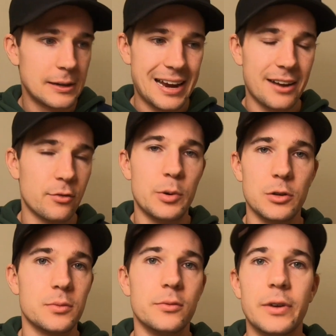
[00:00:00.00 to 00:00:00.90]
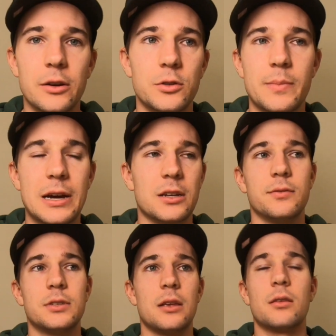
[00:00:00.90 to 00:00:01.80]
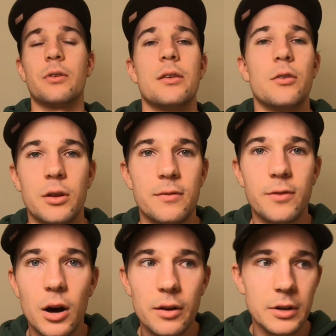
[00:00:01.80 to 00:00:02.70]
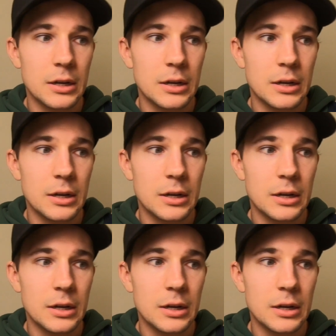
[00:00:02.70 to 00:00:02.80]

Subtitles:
out of a possible VO2 max of say 335,